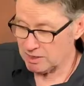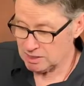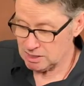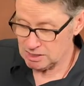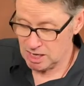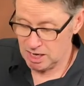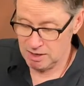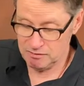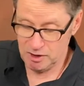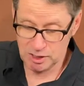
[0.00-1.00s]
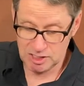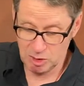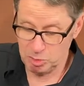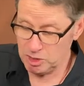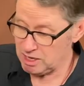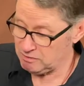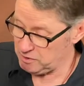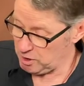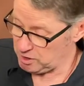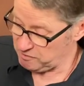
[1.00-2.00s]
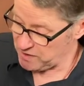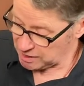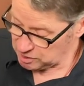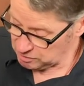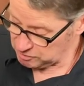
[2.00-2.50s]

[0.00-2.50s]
is very simple and very effective,